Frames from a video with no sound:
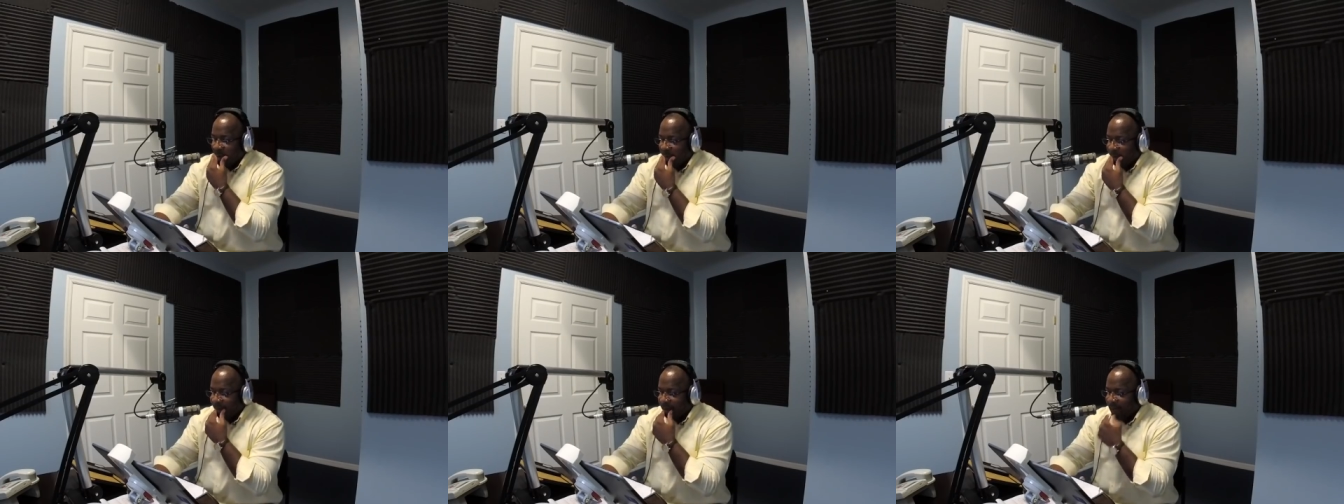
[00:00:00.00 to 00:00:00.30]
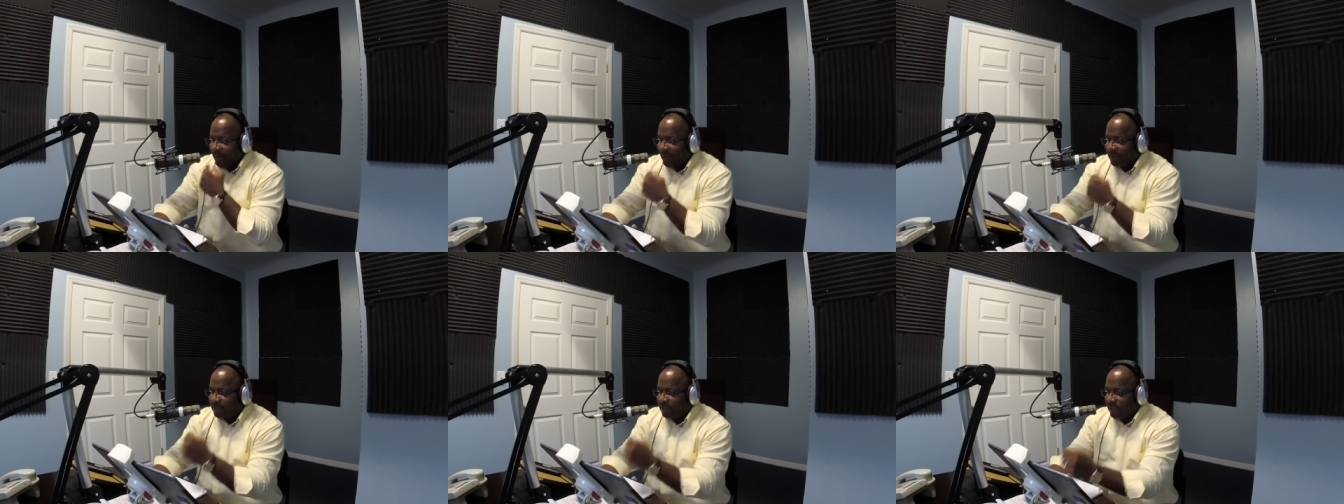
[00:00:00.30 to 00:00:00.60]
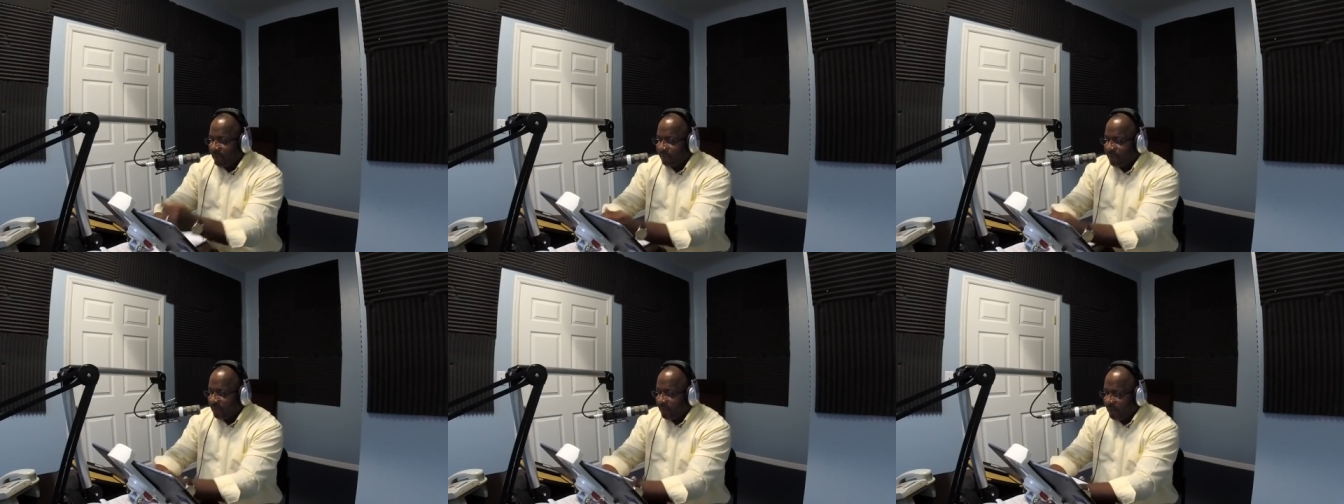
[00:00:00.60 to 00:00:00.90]
Mark
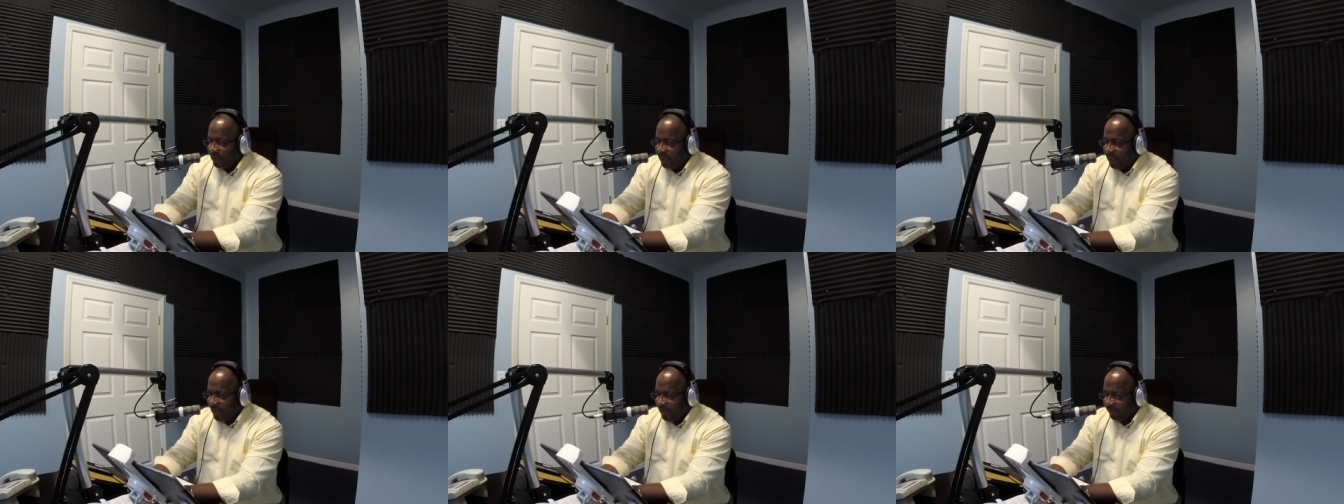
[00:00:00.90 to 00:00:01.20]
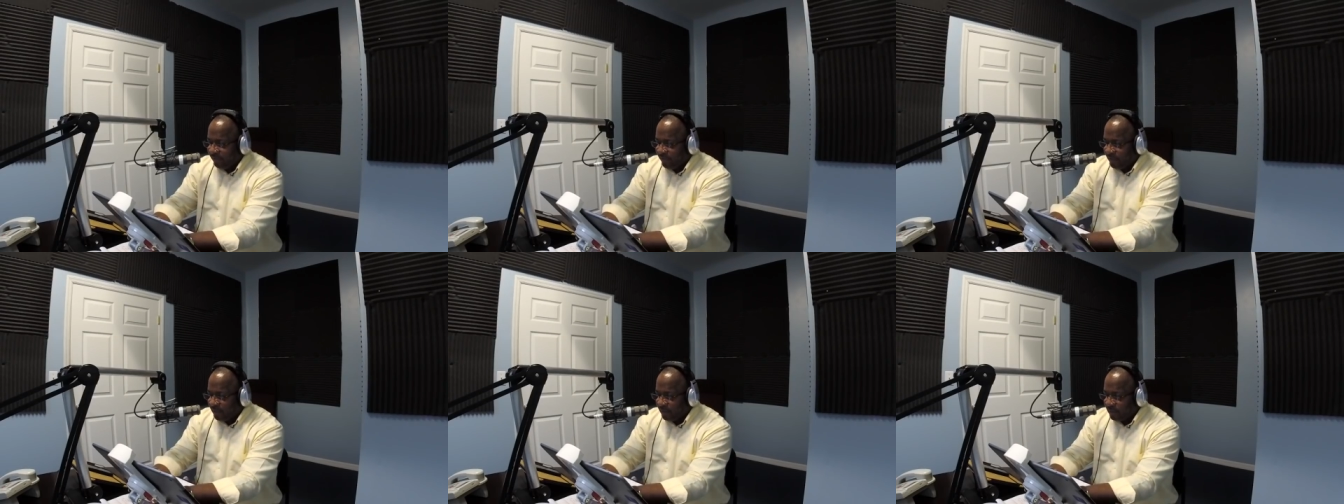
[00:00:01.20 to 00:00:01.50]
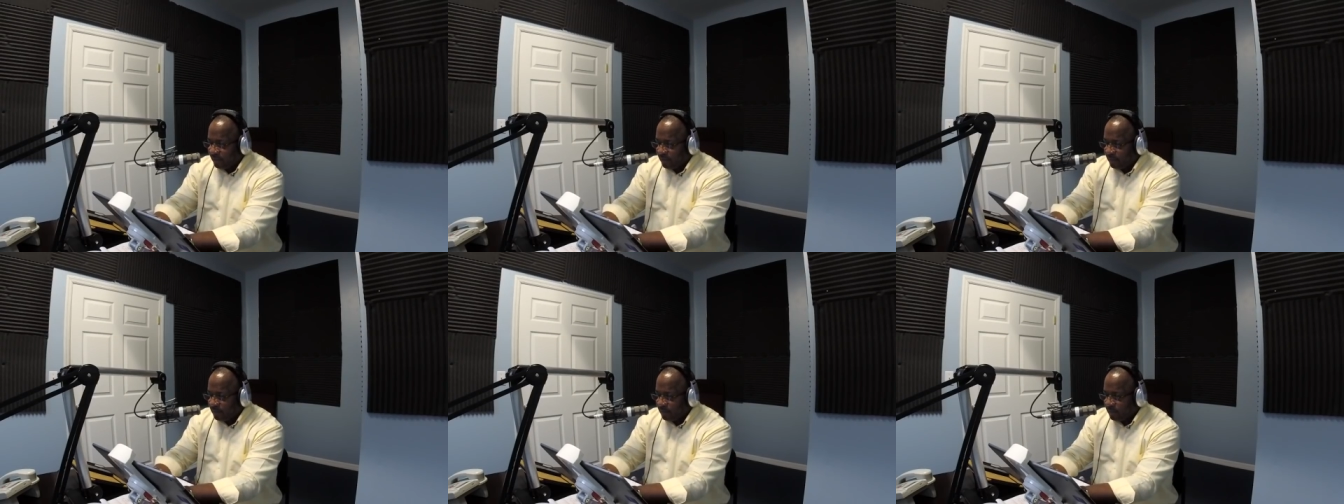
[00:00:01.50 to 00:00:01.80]
chapter 11.
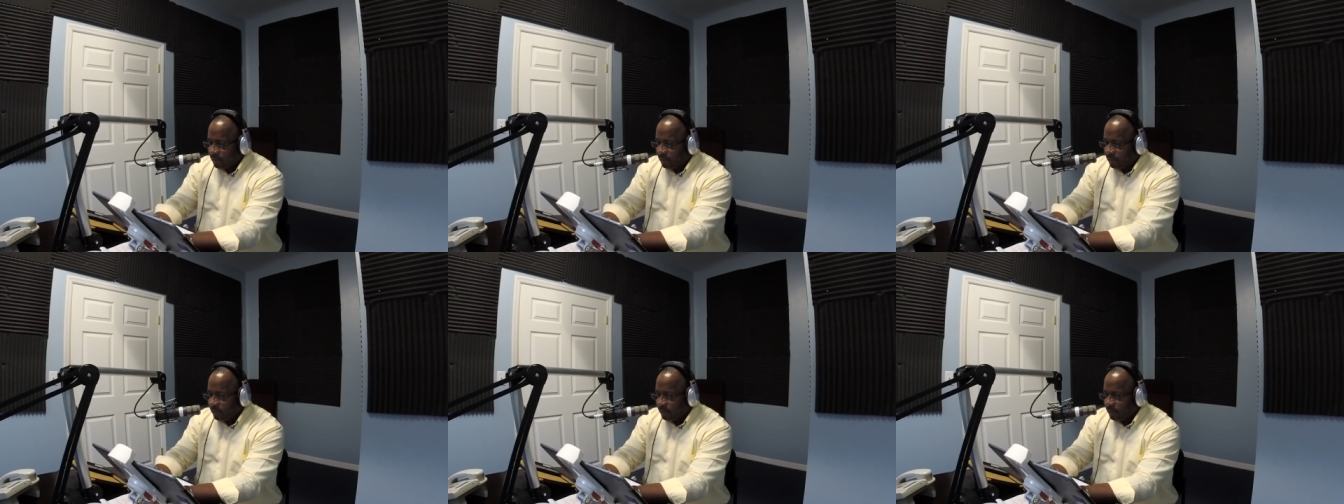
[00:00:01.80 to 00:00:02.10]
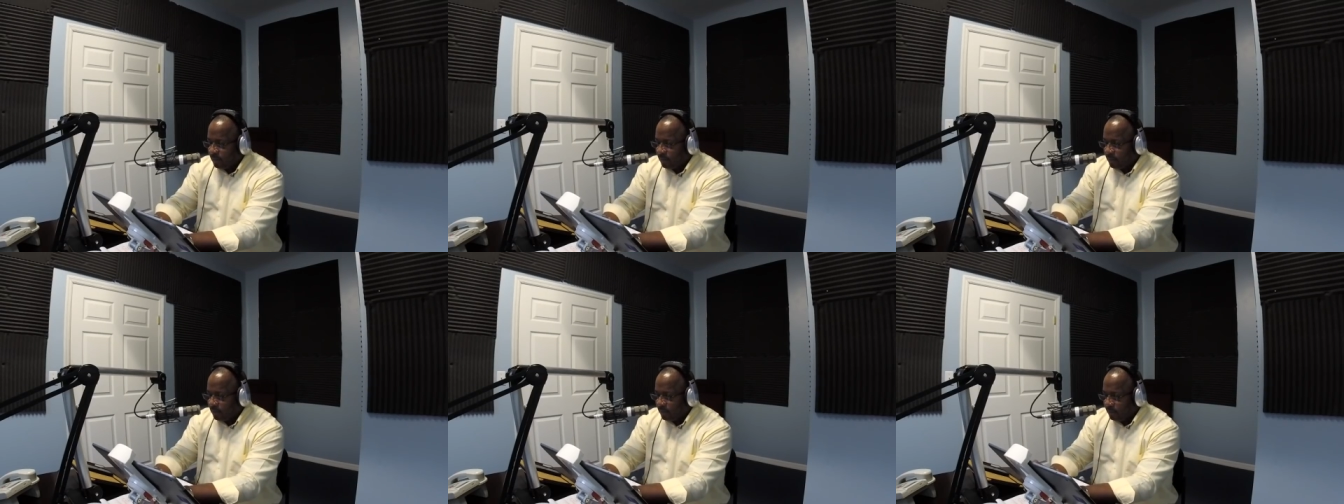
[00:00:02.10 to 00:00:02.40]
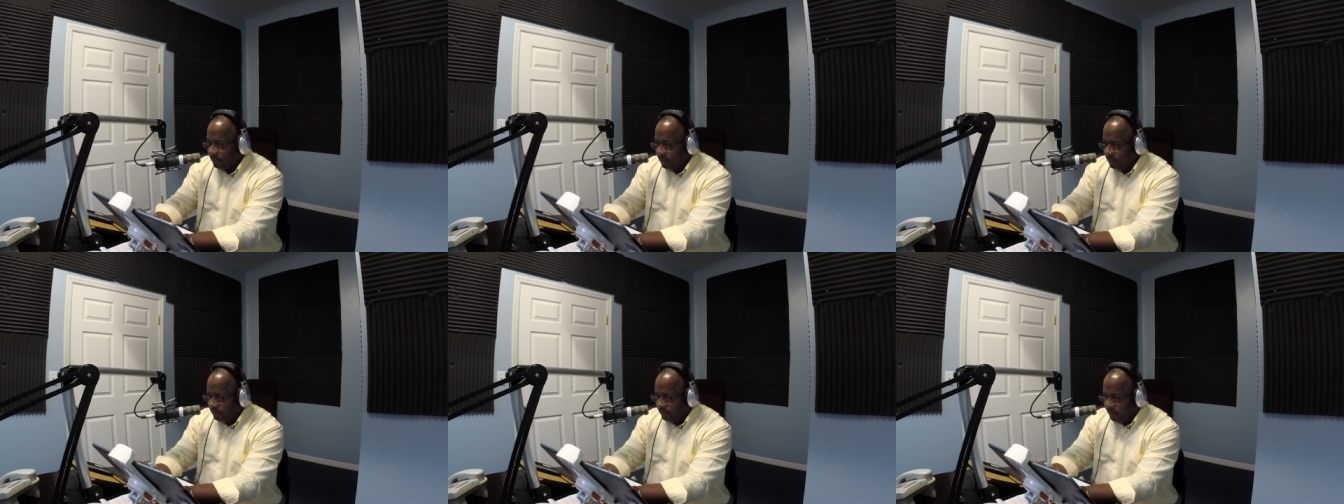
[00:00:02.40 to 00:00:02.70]

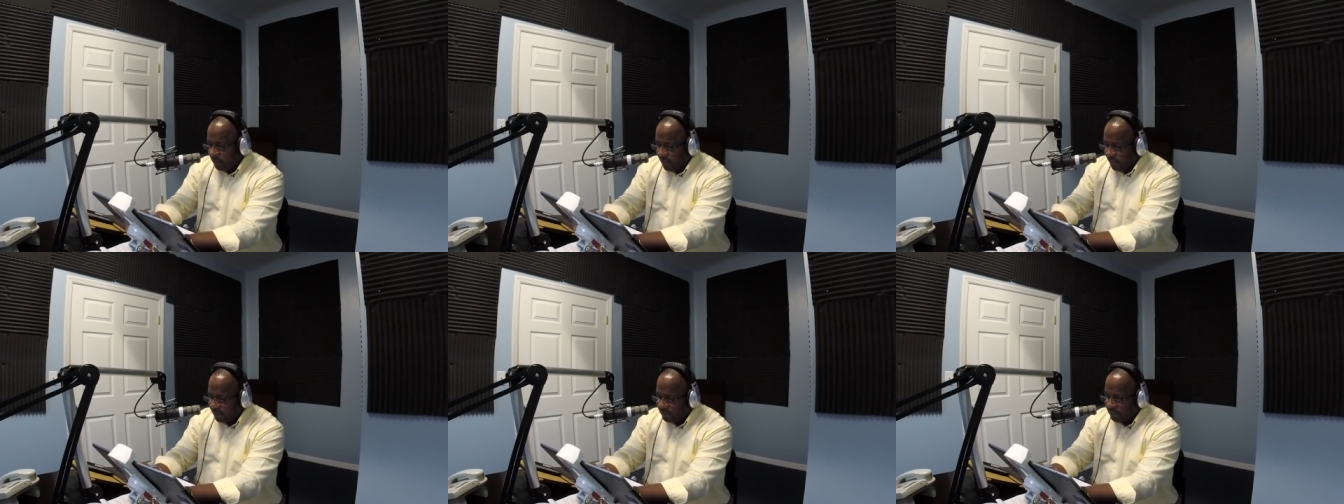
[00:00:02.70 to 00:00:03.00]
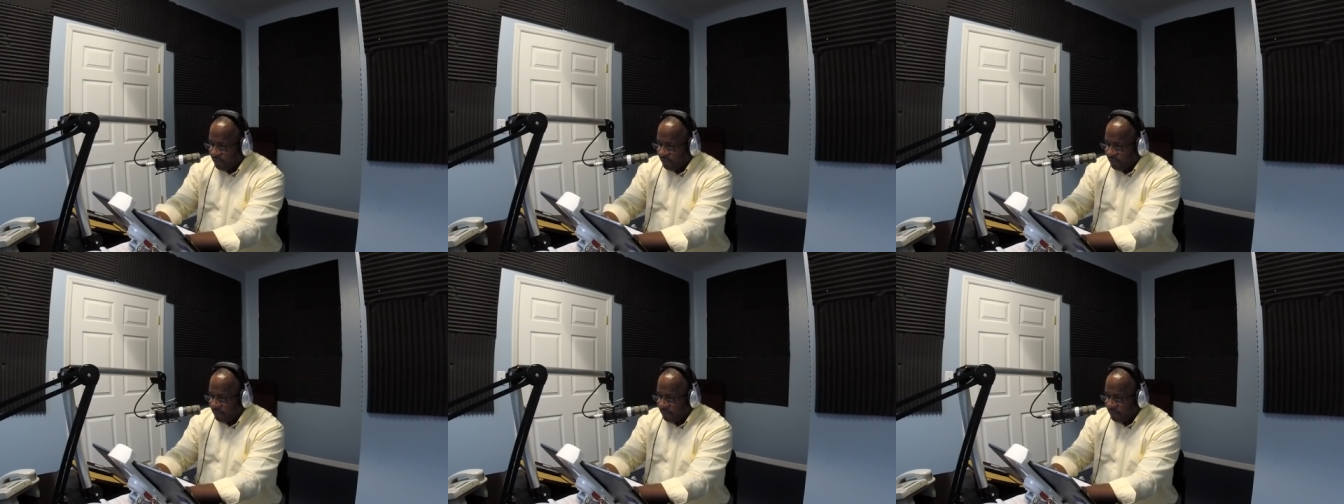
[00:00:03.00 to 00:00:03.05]
Mark